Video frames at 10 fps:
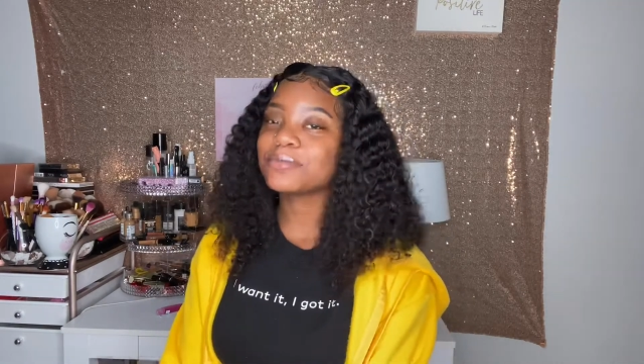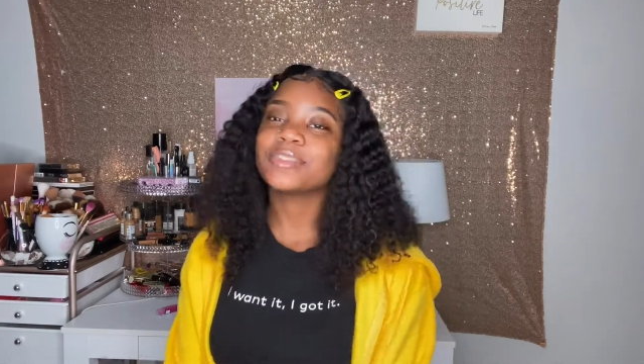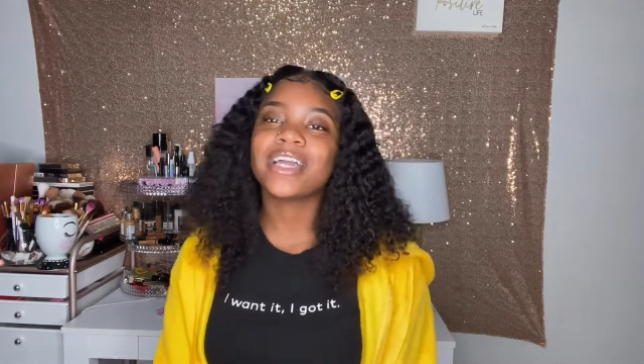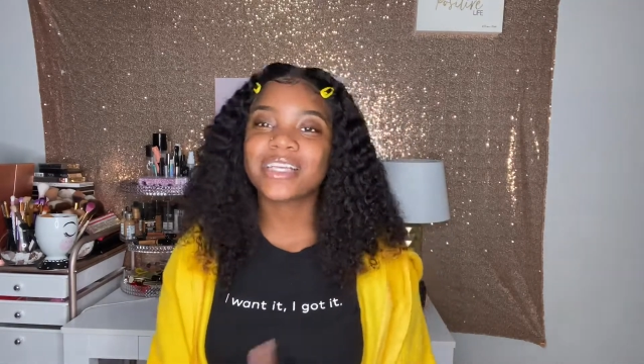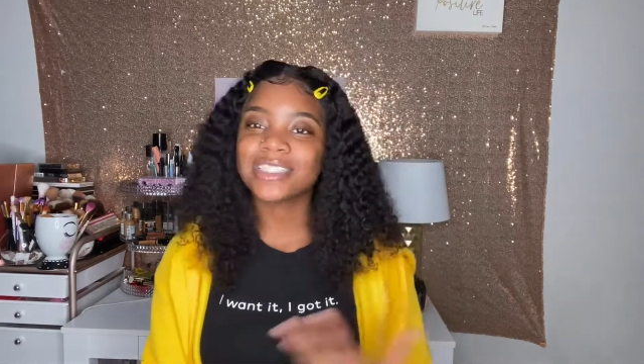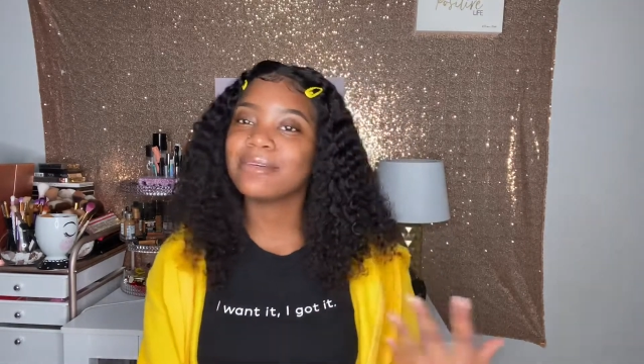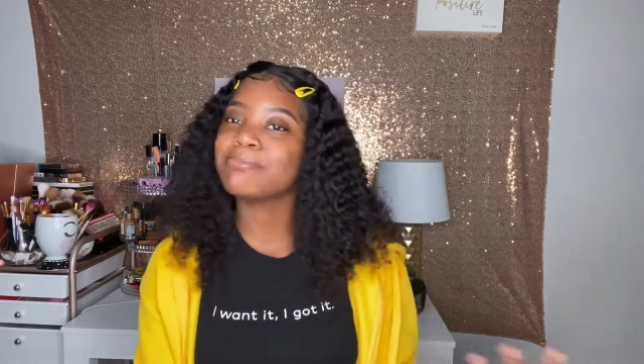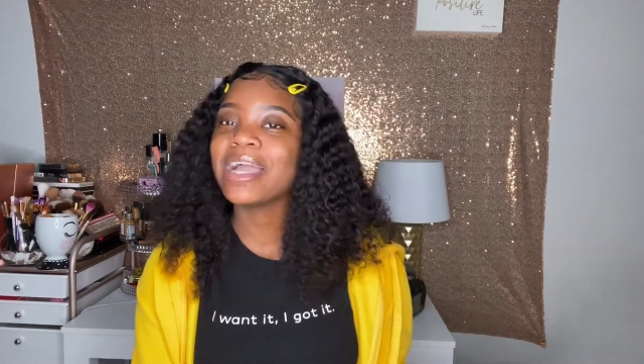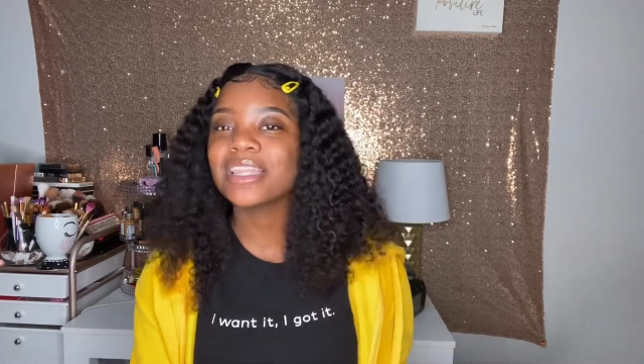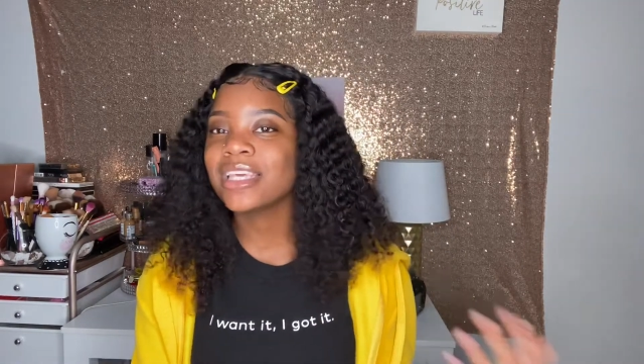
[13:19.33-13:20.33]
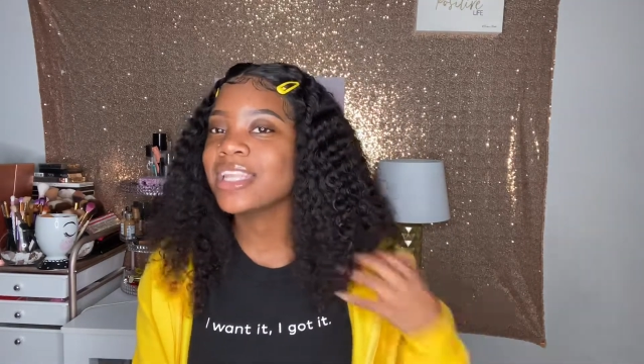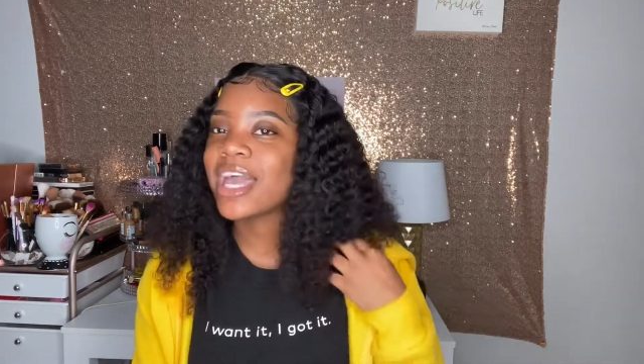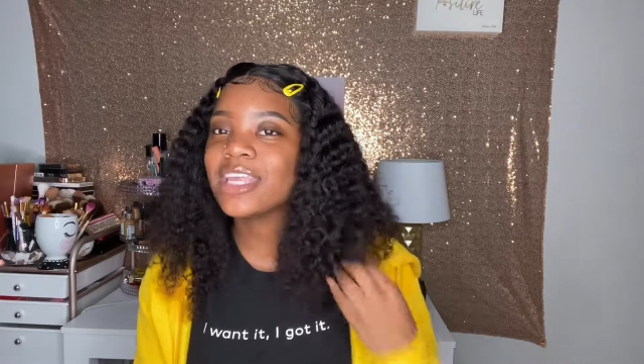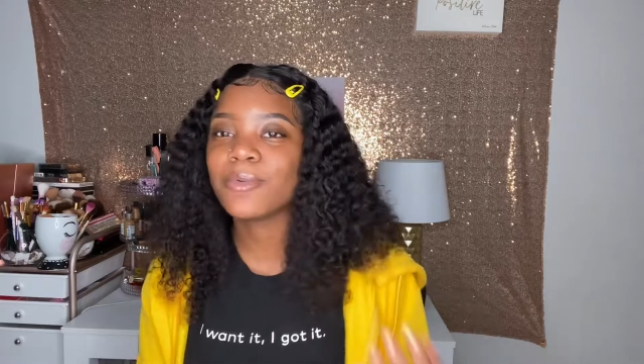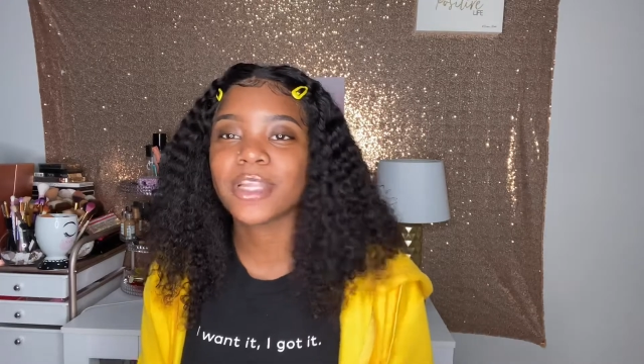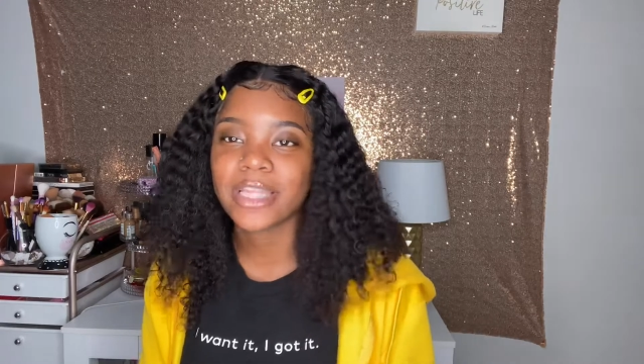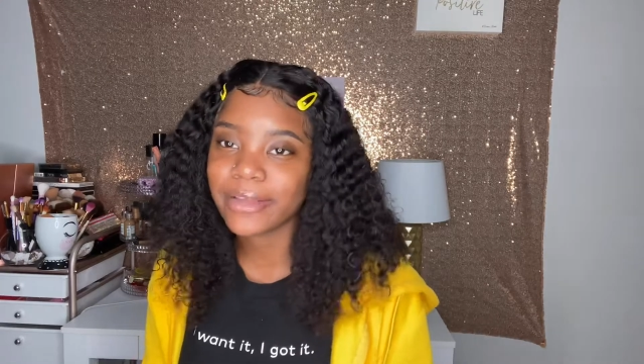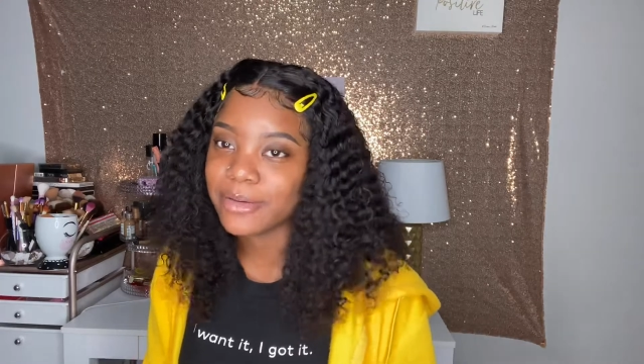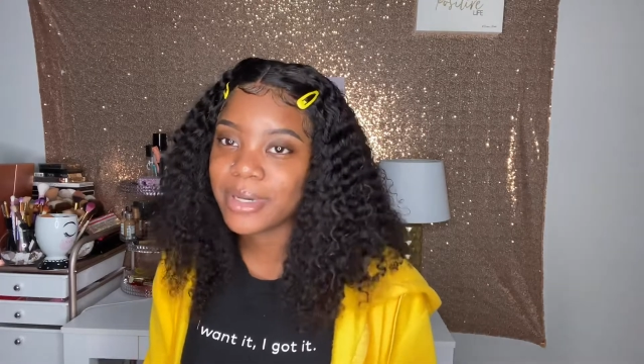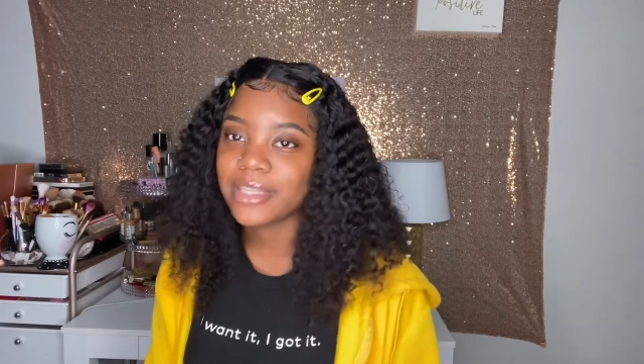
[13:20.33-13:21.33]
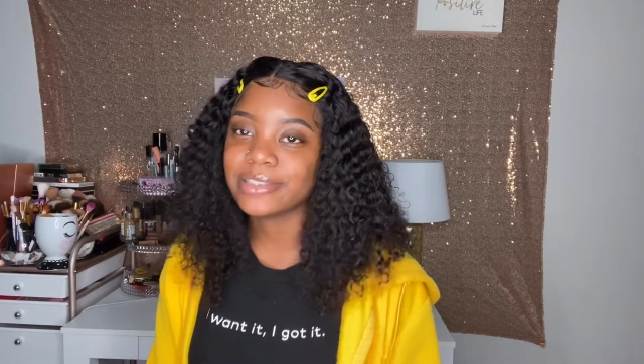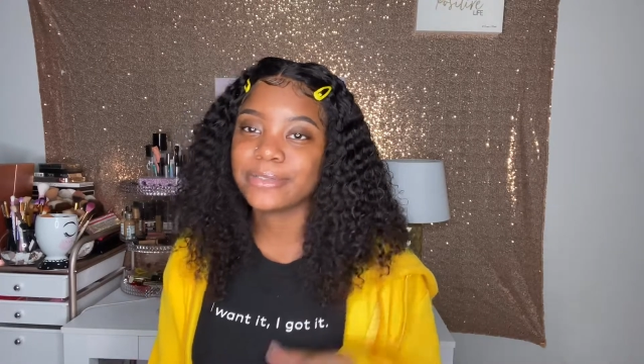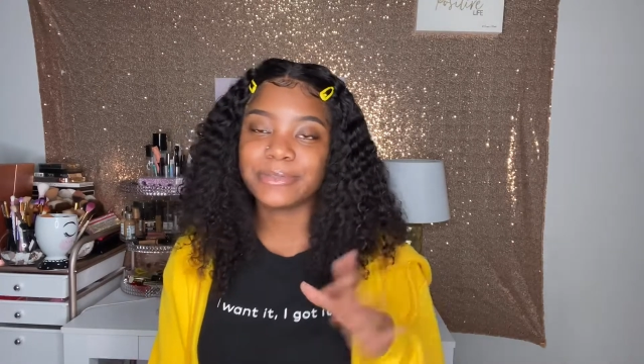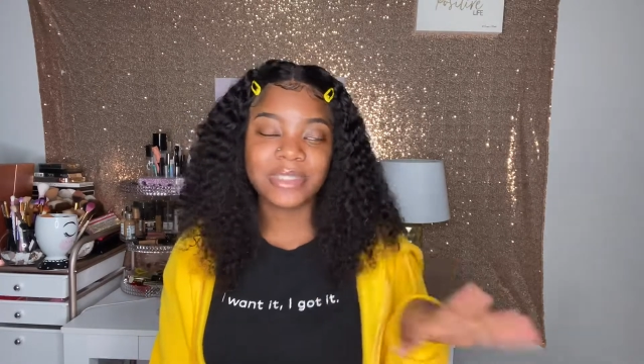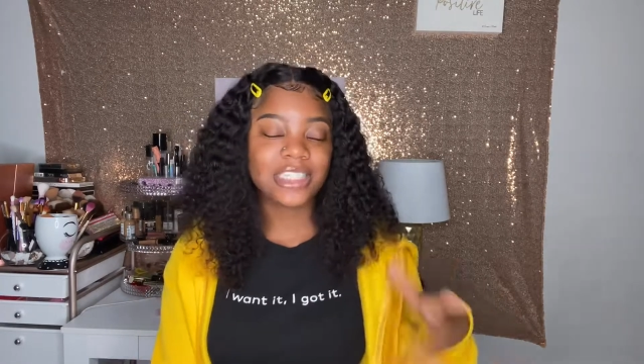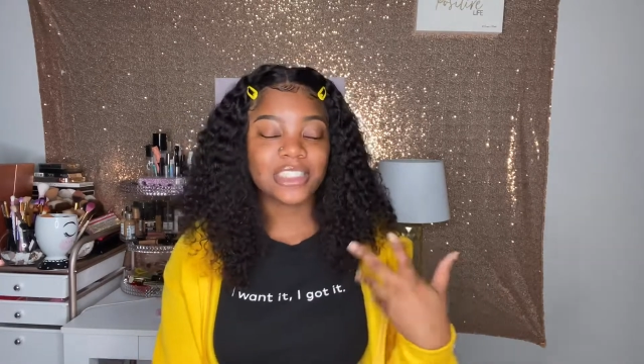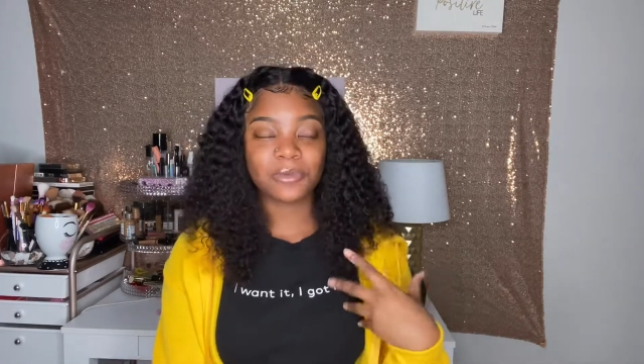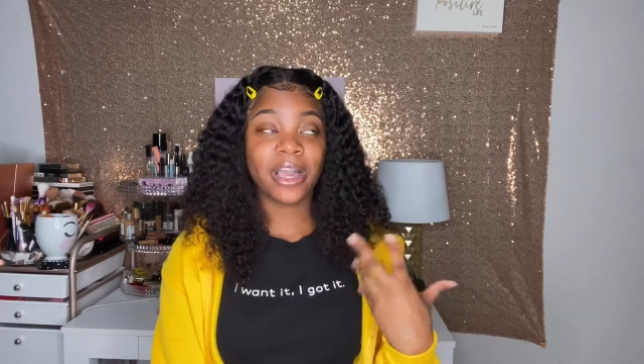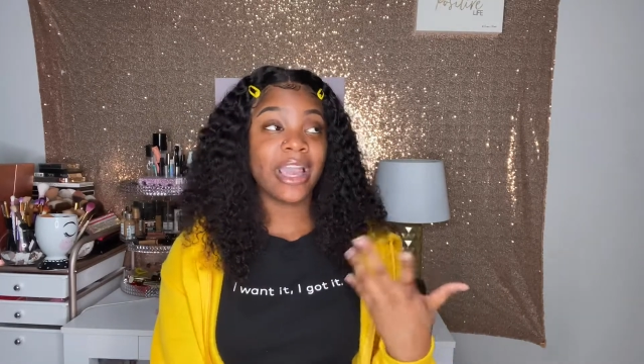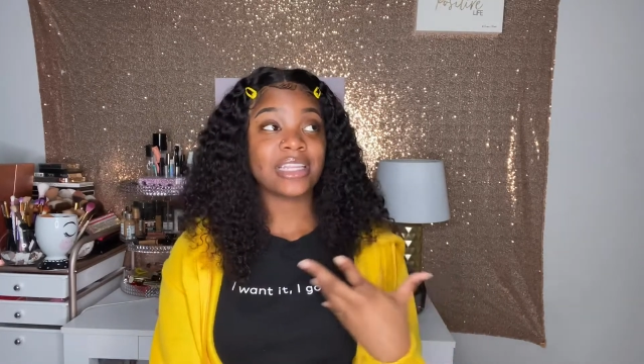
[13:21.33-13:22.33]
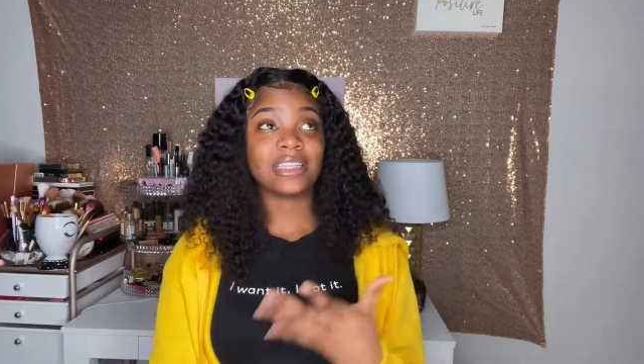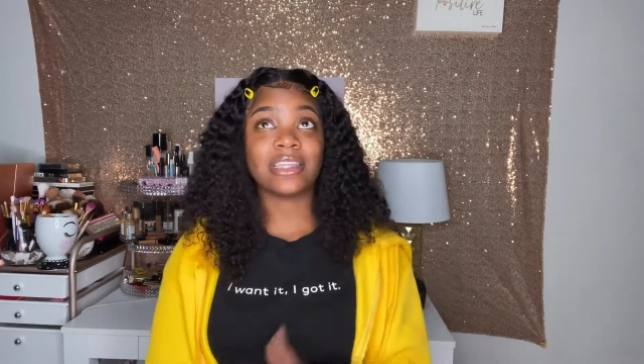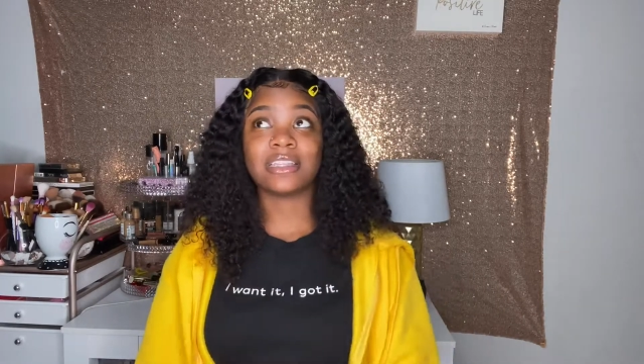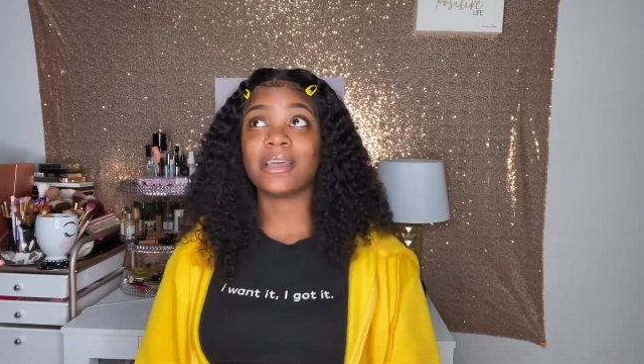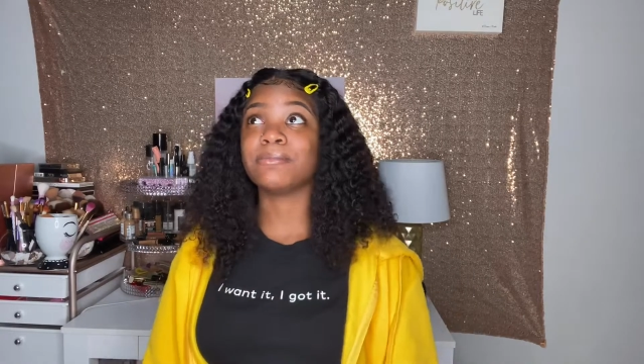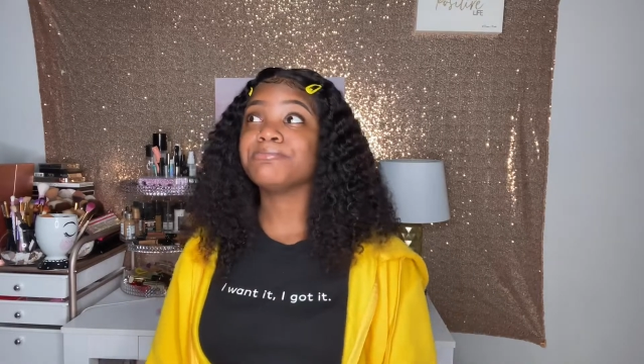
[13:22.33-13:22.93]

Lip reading: trying, because back then I didn't want to like nobody, so that's just why I acted like that.